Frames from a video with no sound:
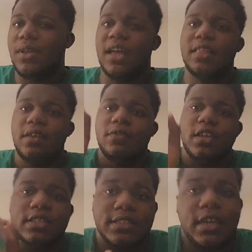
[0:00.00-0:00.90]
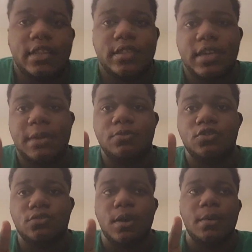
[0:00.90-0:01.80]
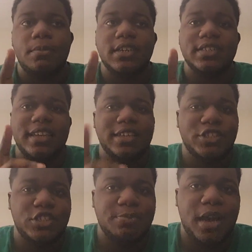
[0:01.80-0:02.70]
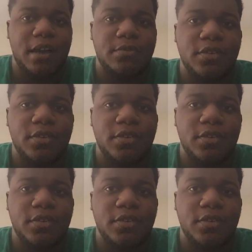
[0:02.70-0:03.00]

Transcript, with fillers: I love the inside of the cape too because they didn't cheap out.